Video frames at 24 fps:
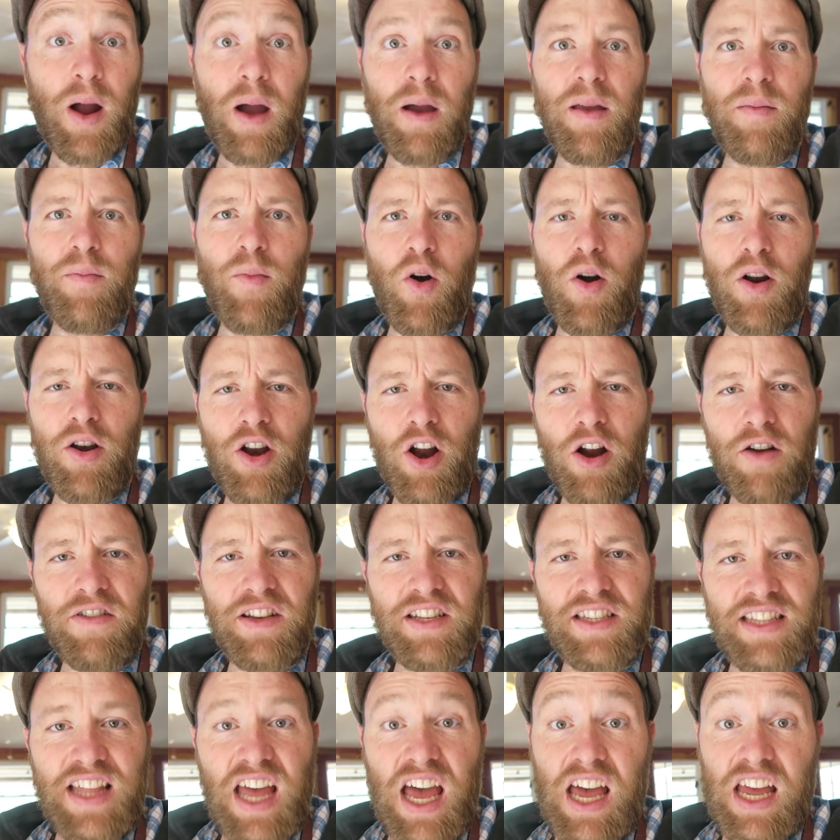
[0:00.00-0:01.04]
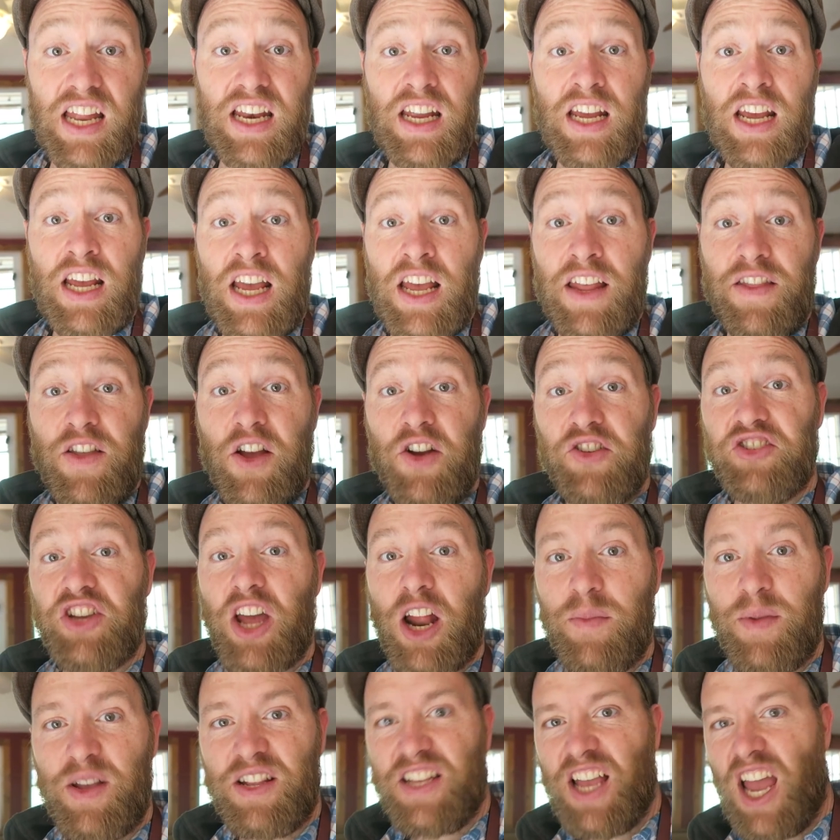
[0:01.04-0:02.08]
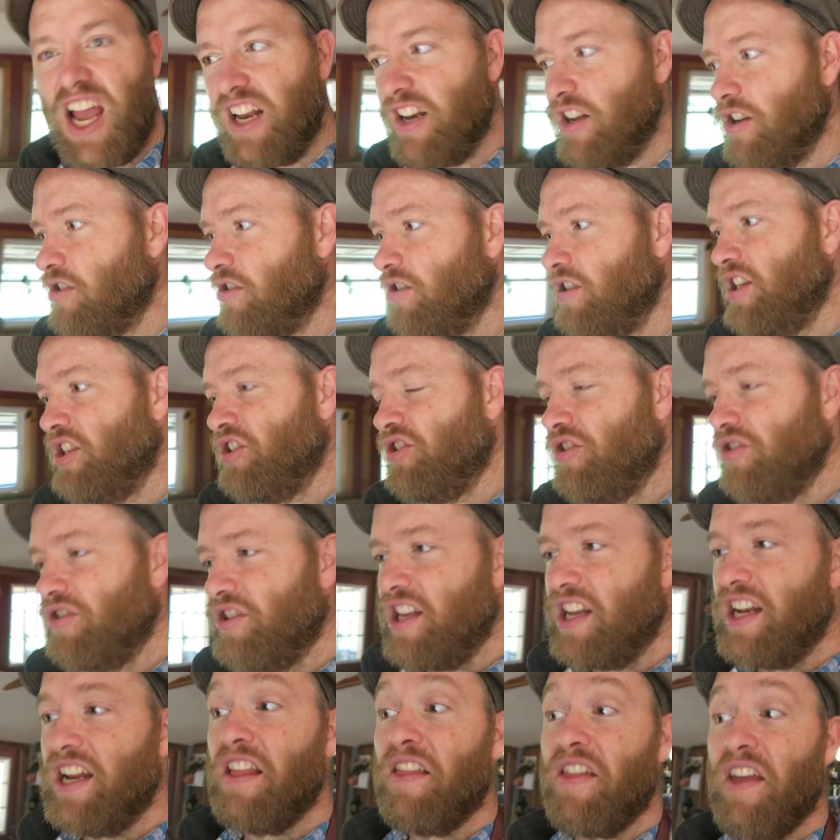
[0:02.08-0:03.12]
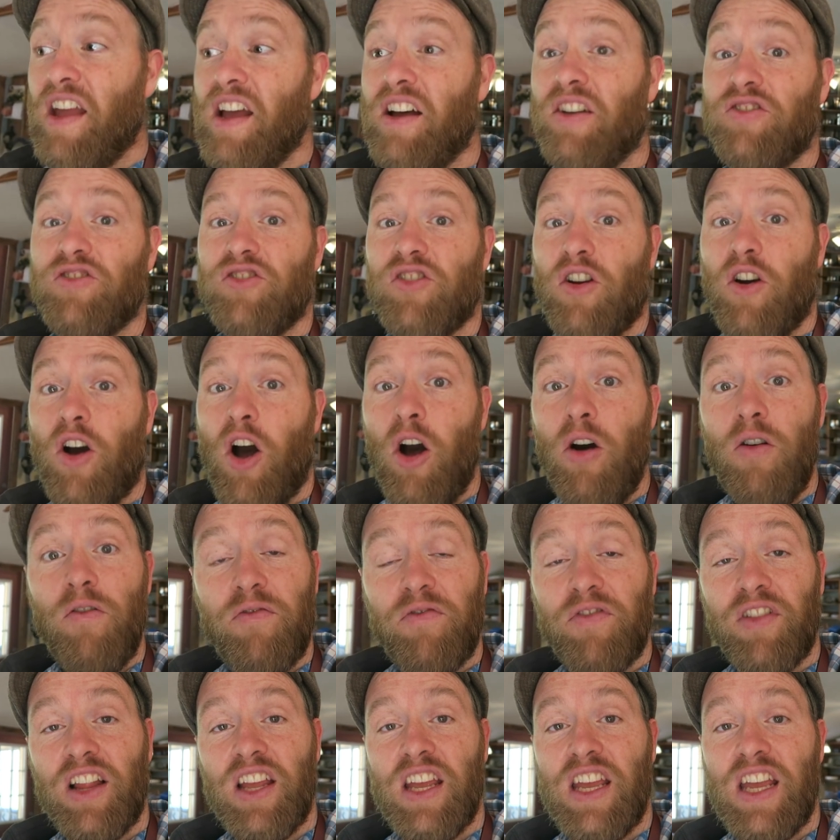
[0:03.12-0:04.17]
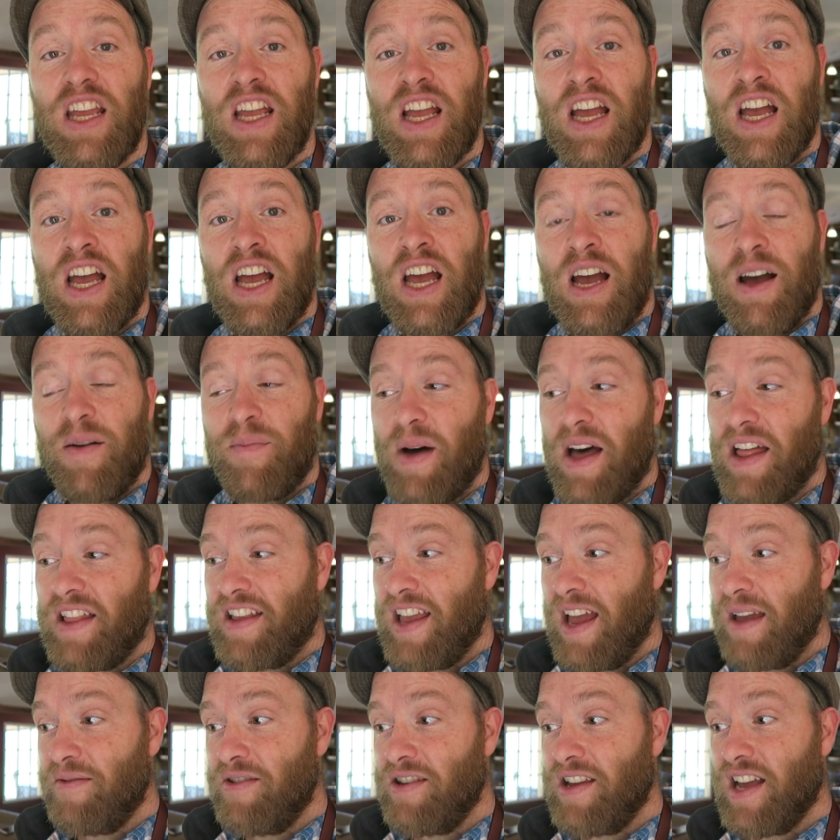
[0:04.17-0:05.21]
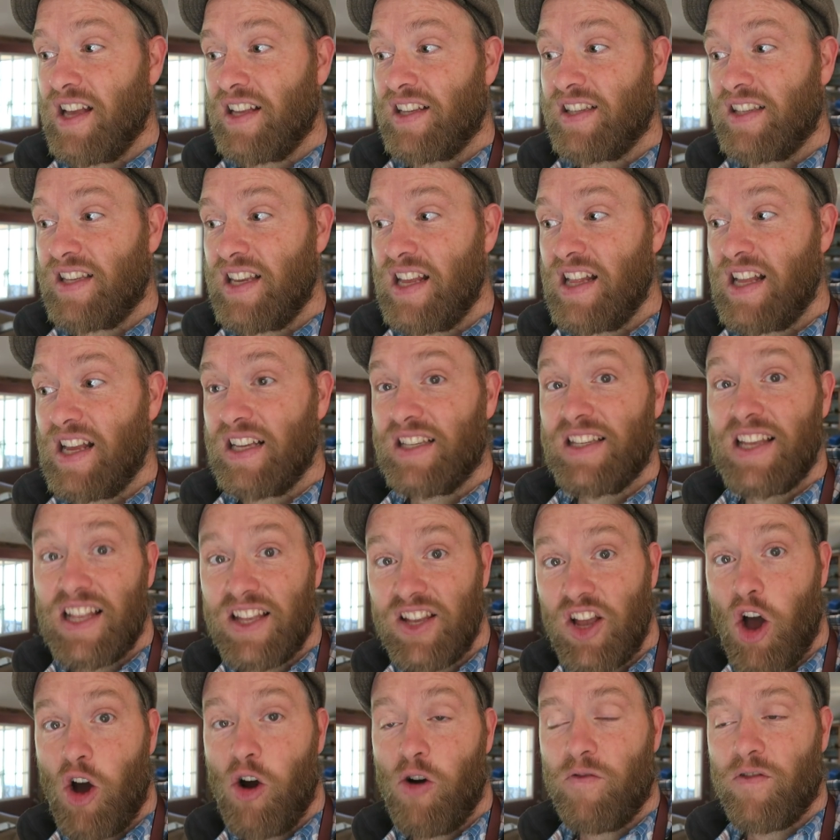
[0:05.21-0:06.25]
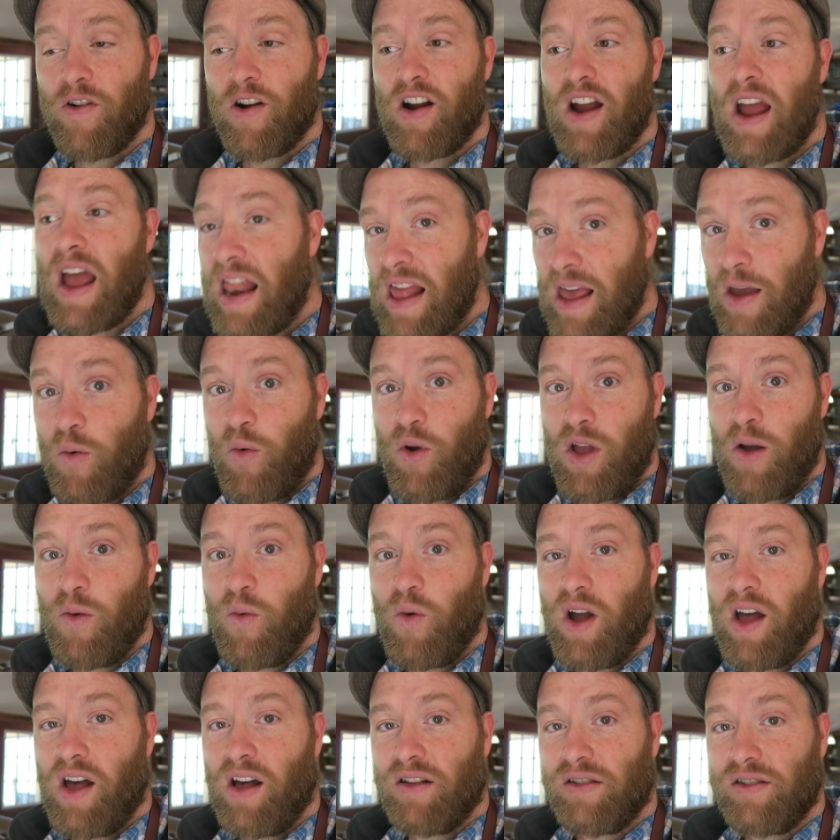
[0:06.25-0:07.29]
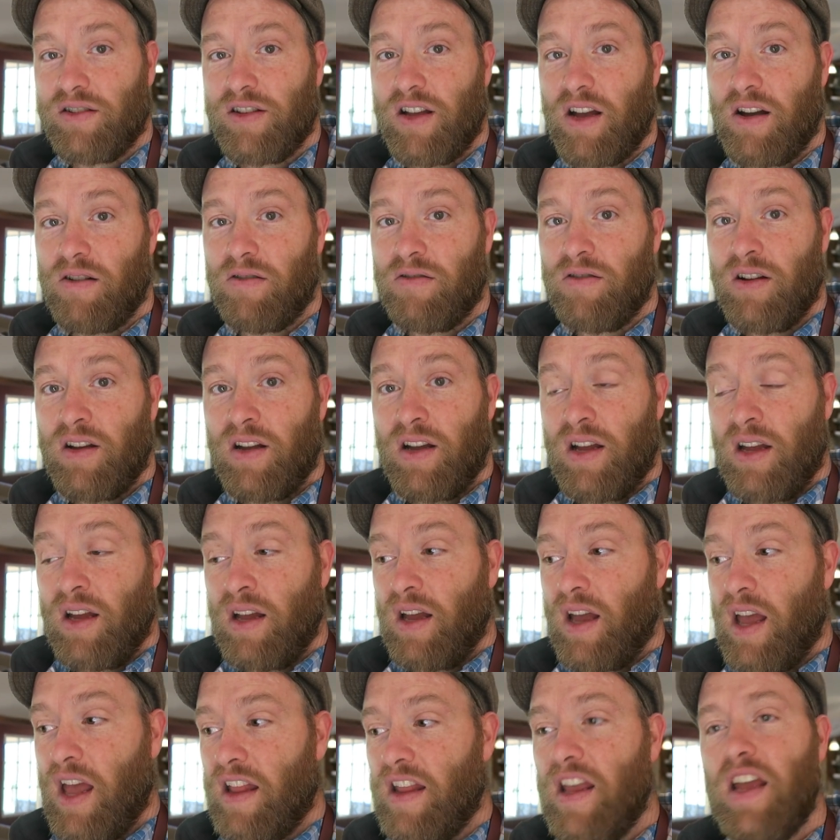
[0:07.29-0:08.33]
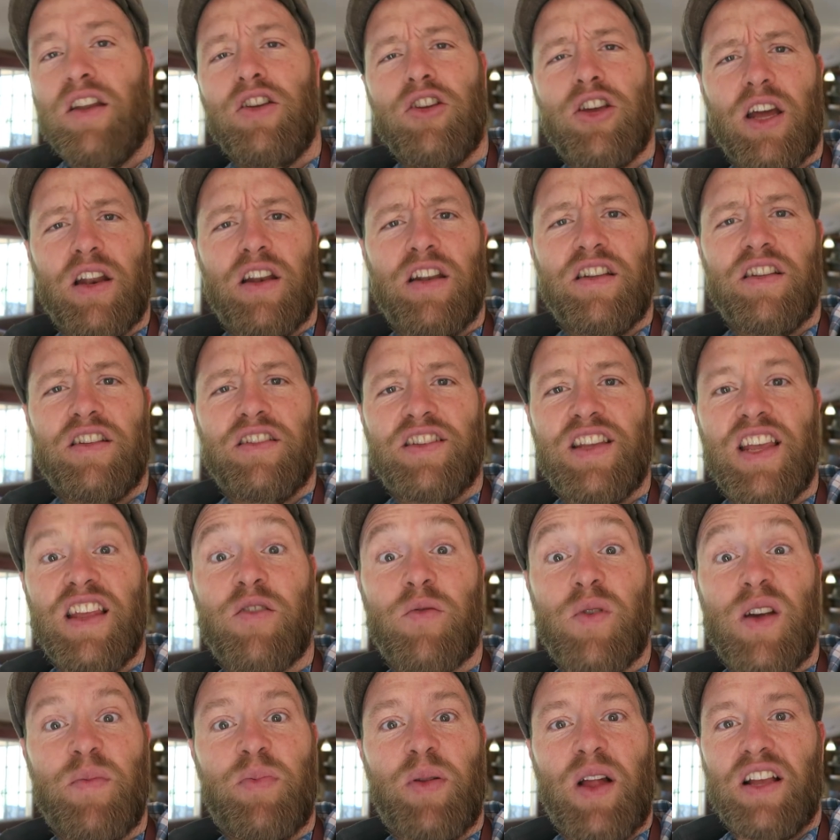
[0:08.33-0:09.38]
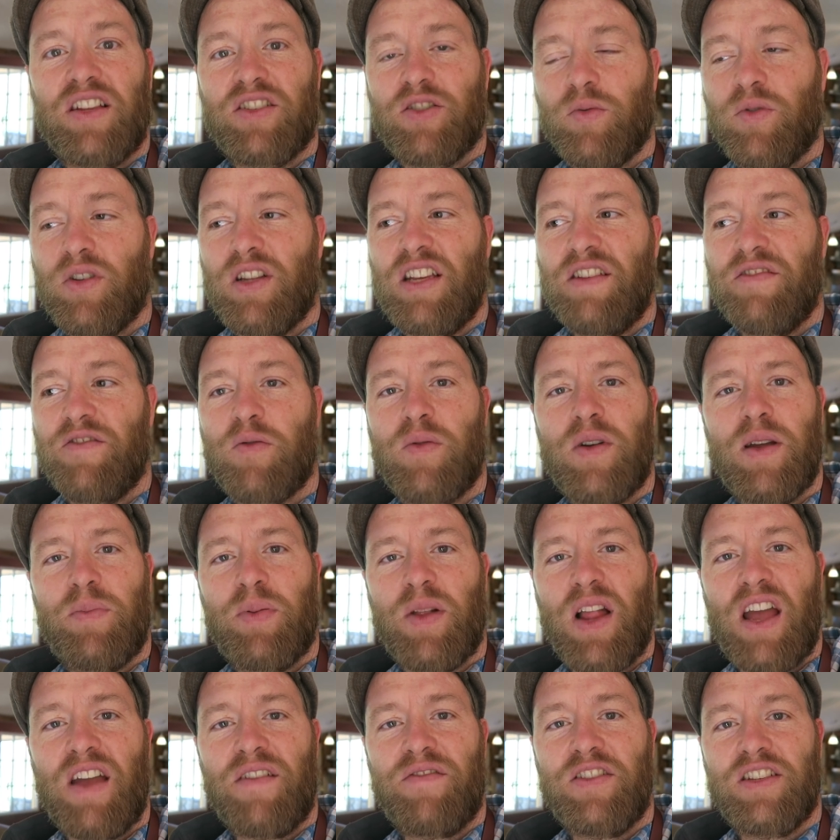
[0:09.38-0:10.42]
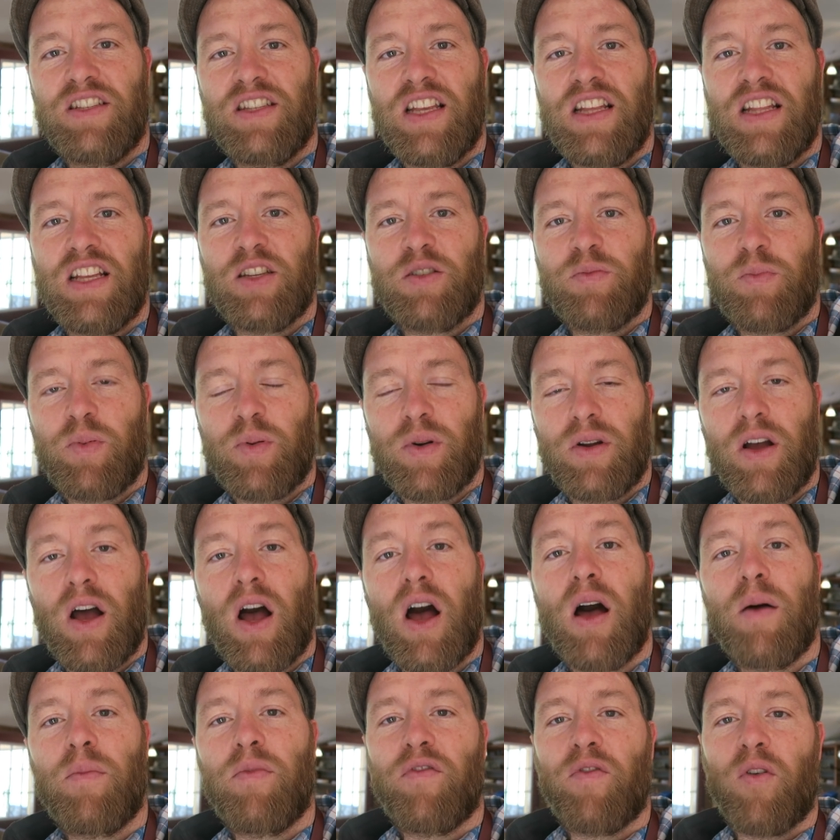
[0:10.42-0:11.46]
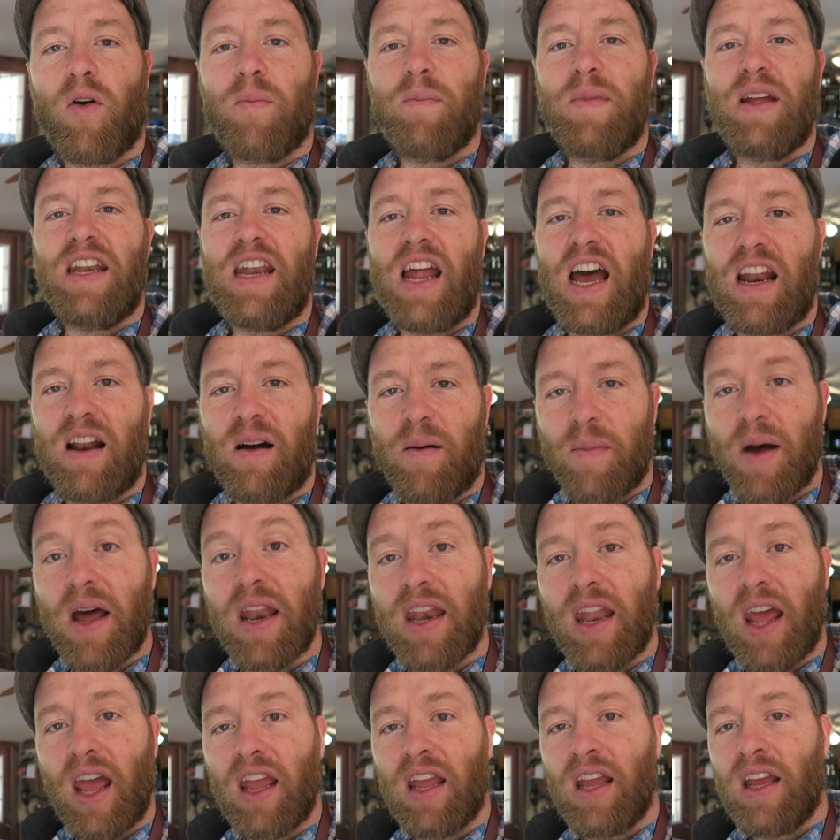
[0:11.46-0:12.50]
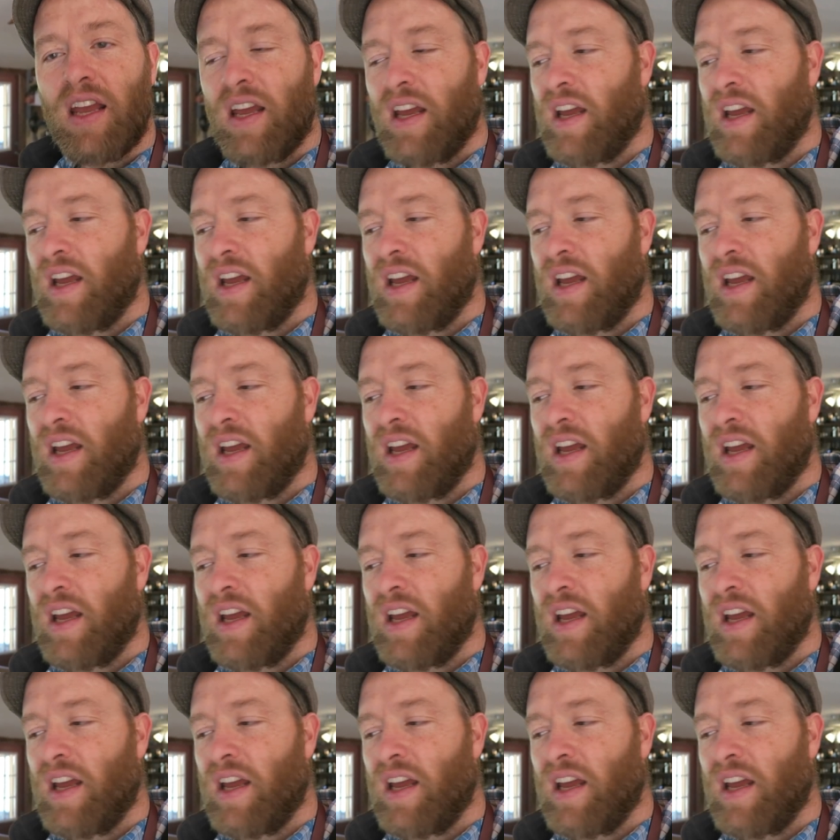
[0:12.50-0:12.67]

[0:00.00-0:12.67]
Probably more nervous that there's gonna be technical issues than anything else. So hopefully, yeah by the time you guys see this, it's over and it went well. So, and then you can see the replay. So we'll leave the replay if you see this uh, before midnight on Monday.